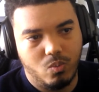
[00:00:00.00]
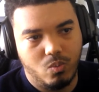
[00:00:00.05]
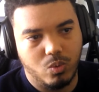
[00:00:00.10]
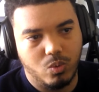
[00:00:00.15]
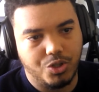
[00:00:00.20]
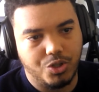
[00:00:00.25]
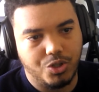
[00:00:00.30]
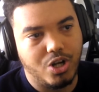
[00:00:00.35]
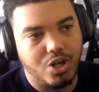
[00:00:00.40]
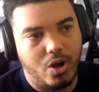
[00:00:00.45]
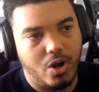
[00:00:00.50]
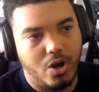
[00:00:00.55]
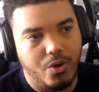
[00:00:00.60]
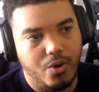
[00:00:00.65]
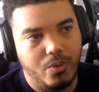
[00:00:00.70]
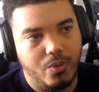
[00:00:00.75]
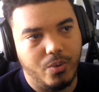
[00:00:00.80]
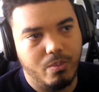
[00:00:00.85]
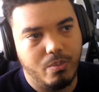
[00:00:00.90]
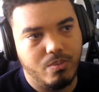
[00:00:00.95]
will
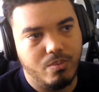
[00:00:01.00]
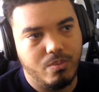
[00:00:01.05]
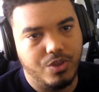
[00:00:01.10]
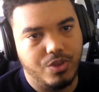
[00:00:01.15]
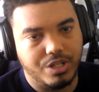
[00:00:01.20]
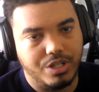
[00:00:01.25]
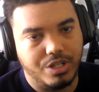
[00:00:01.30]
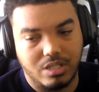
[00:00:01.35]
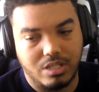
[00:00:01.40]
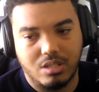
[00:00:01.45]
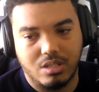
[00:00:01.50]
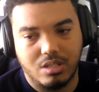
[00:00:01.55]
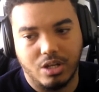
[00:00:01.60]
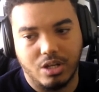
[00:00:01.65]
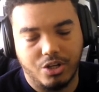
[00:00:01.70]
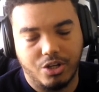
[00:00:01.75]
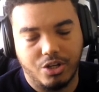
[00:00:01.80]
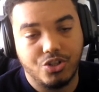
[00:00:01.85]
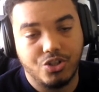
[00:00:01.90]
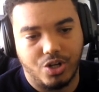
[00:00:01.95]
show
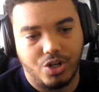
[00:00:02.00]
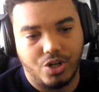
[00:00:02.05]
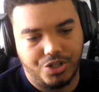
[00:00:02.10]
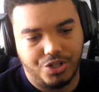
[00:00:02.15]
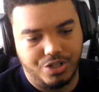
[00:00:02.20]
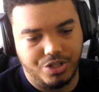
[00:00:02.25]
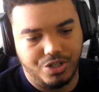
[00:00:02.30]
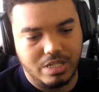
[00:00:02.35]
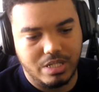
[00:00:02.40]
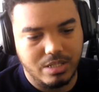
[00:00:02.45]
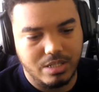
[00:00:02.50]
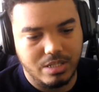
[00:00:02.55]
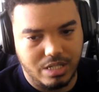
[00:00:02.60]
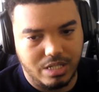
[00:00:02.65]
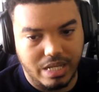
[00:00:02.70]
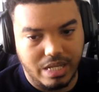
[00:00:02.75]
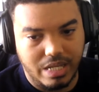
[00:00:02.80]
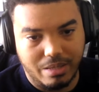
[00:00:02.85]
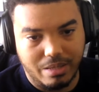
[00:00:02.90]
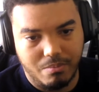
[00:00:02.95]
the construction
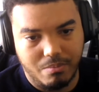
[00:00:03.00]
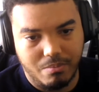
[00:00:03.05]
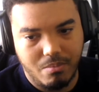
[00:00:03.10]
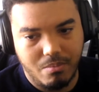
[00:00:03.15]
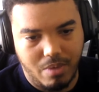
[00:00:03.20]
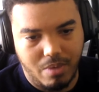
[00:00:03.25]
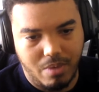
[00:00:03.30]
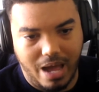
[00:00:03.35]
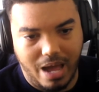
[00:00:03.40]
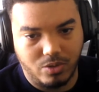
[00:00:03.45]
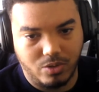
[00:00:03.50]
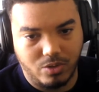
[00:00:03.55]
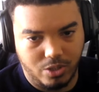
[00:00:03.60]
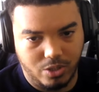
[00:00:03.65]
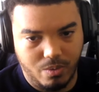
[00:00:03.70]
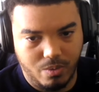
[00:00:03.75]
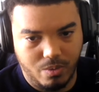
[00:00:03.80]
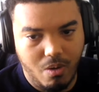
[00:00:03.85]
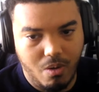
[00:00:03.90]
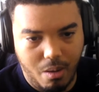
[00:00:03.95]
team how
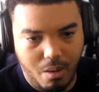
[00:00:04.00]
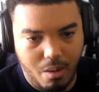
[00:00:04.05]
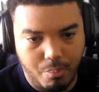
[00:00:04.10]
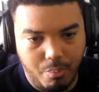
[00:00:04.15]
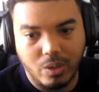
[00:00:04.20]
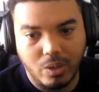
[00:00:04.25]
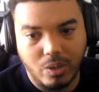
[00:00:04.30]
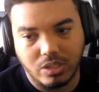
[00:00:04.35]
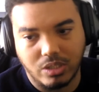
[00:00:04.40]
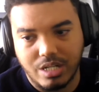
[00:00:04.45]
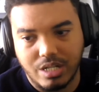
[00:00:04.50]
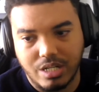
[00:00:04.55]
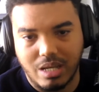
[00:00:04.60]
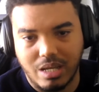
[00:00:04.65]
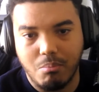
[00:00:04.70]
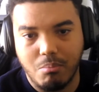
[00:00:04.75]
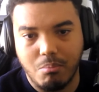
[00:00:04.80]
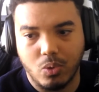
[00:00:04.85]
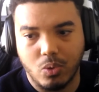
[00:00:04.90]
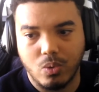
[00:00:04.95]
to build and
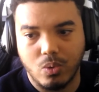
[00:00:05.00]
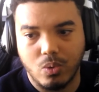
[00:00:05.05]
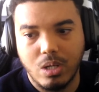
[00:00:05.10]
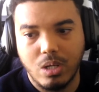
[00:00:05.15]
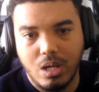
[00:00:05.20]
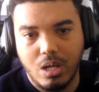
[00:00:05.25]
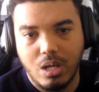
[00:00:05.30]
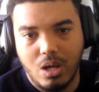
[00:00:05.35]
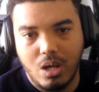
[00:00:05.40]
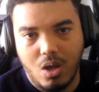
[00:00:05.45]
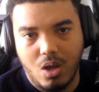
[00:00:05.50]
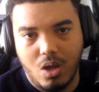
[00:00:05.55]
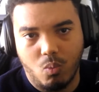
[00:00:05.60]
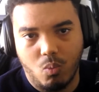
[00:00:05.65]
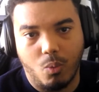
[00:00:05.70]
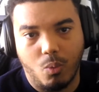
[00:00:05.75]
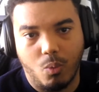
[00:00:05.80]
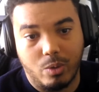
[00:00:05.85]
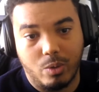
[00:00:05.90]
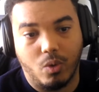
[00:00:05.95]
assemble
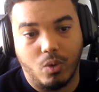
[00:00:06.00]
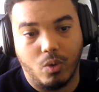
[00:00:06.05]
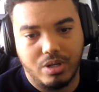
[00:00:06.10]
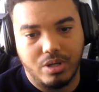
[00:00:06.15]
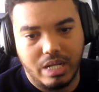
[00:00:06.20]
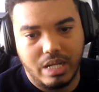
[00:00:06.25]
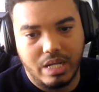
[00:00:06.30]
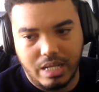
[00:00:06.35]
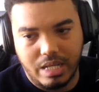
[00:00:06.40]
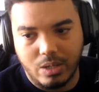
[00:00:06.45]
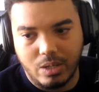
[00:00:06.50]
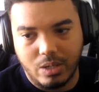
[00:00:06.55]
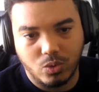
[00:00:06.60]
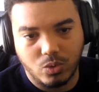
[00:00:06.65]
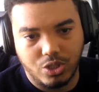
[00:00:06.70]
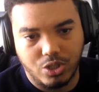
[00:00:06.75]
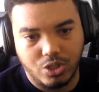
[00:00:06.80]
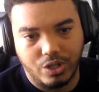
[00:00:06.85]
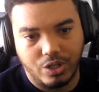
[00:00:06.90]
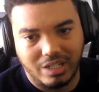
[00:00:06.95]
what we want it
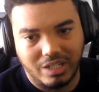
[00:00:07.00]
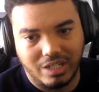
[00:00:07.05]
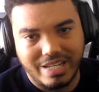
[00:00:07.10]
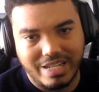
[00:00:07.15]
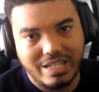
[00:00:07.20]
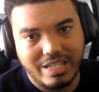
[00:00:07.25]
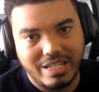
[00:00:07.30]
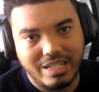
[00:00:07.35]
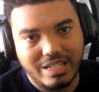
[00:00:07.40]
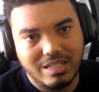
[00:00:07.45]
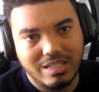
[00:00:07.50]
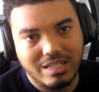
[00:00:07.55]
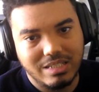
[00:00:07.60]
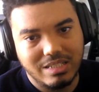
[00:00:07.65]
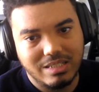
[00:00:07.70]
all to look like.